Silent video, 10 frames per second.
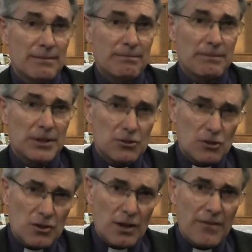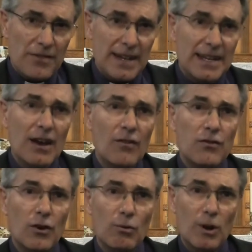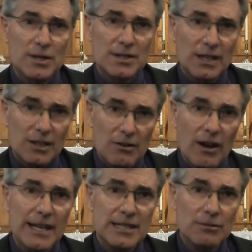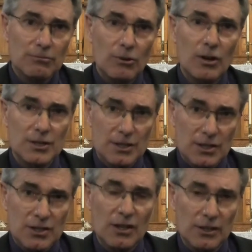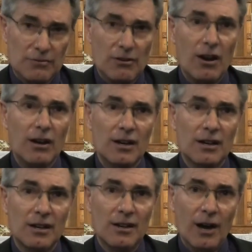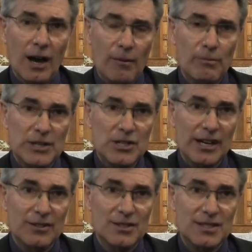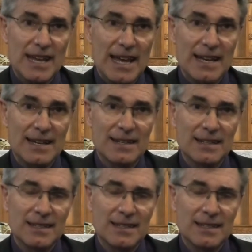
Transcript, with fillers: But the truth I found helpful was that Christ was the solid rock on which I could stand.